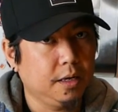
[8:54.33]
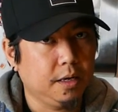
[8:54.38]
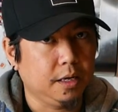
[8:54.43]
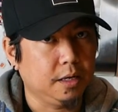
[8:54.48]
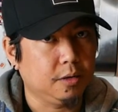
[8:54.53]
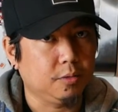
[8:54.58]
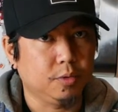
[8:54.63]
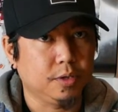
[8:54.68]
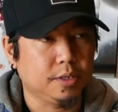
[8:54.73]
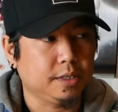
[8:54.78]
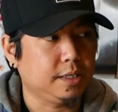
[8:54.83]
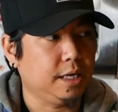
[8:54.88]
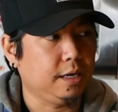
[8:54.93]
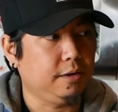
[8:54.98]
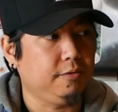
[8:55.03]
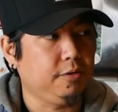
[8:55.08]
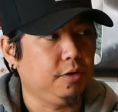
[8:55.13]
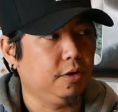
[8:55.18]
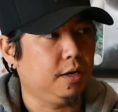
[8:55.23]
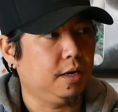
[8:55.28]
It will
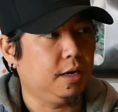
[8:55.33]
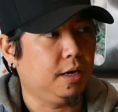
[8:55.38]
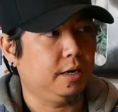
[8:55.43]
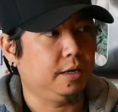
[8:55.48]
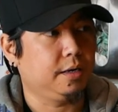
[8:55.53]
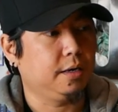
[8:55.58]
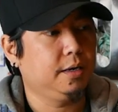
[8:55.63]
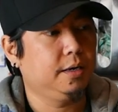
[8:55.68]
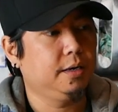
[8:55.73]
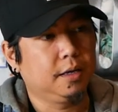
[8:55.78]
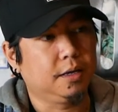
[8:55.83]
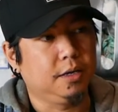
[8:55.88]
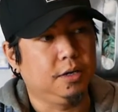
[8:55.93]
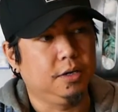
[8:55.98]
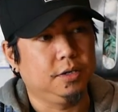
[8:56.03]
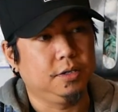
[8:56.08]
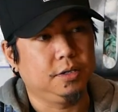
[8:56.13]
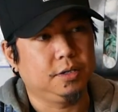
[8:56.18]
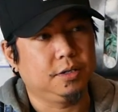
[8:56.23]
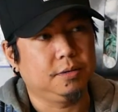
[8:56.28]
save you a lot.
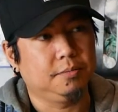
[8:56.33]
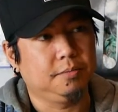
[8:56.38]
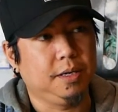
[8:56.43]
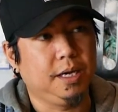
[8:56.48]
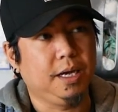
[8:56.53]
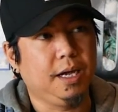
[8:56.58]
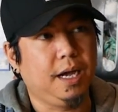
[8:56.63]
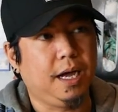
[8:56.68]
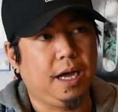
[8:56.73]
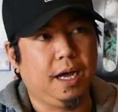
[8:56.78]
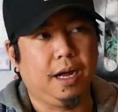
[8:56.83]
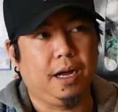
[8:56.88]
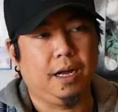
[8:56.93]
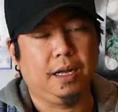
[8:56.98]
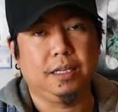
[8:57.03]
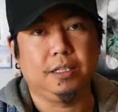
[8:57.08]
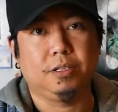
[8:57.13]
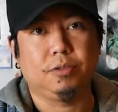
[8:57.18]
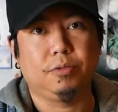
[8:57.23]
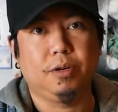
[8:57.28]
Because me,
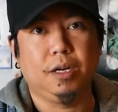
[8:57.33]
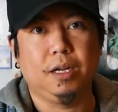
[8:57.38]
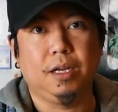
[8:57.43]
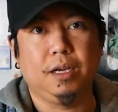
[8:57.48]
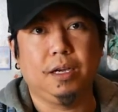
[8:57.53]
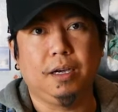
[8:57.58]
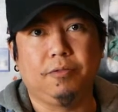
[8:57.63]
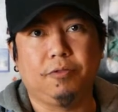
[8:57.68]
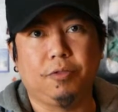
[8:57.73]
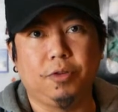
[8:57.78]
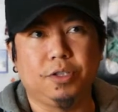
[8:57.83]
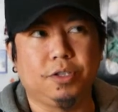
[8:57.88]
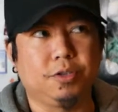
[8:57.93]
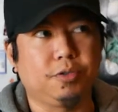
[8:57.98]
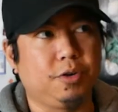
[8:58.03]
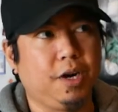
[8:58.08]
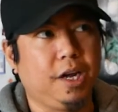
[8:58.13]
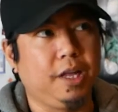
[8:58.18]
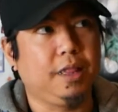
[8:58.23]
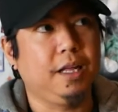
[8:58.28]
it's really
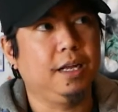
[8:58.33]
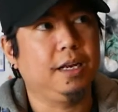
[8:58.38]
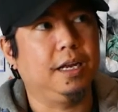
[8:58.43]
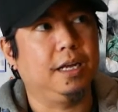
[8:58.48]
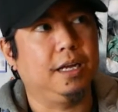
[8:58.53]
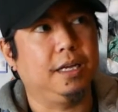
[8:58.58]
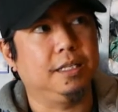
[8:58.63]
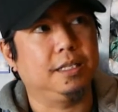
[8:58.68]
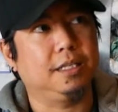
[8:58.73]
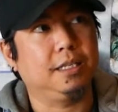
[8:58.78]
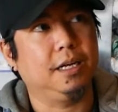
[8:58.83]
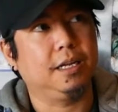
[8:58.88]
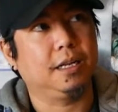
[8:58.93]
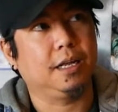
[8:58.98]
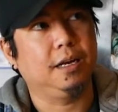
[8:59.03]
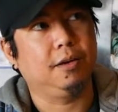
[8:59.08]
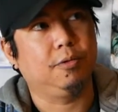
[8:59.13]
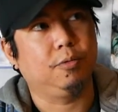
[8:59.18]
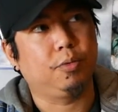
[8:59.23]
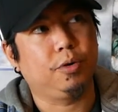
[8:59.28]
frustrating that it's not
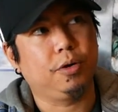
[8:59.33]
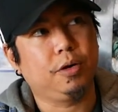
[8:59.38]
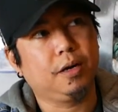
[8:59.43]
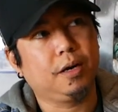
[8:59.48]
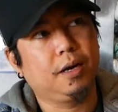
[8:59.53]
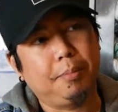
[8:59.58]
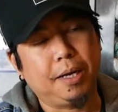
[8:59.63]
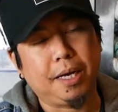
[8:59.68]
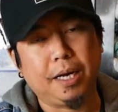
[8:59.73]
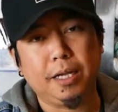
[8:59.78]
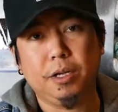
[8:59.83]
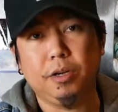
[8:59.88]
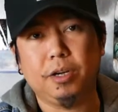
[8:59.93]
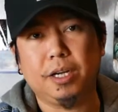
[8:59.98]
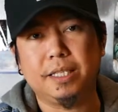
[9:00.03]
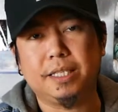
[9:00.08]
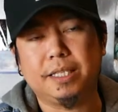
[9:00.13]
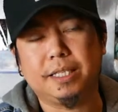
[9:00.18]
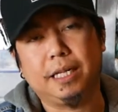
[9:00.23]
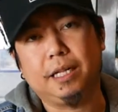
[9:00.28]
gonna work. But you
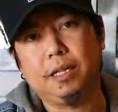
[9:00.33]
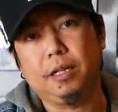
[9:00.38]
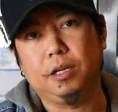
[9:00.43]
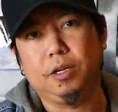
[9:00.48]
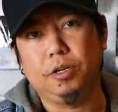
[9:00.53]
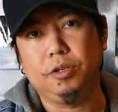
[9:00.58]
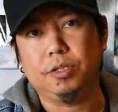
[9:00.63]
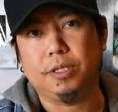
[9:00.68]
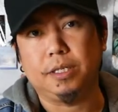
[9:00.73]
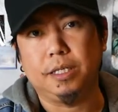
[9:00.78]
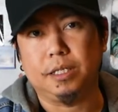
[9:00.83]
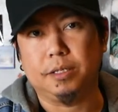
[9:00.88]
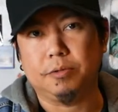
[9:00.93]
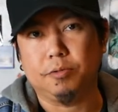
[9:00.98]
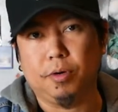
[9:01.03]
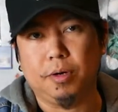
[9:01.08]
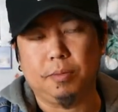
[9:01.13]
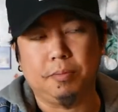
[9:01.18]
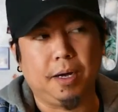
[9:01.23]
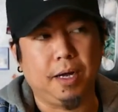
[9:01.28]
can still use this
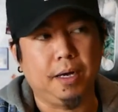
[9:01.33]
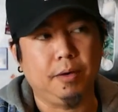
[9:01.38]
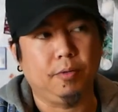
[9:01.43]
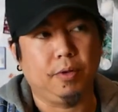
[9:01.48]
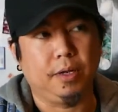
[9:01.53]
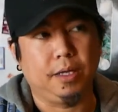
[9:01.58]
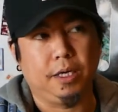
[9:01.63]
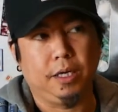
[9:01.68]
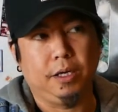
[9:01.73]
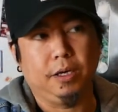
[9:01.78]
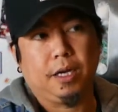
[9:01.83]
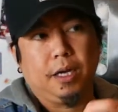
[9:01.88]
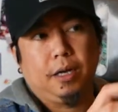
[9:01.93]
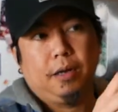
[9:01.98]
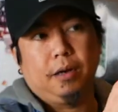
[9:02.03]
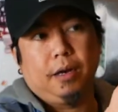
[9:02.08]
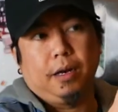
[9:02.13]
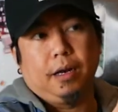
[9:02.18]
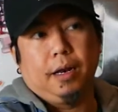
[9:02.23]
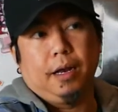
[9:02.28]
one manually. You
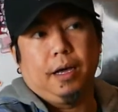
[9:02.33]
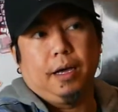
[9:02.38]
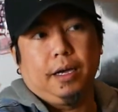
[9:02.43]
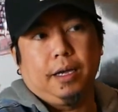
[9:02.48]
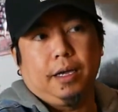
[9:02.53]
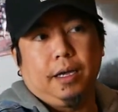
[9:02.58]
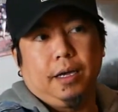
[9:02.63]
can like,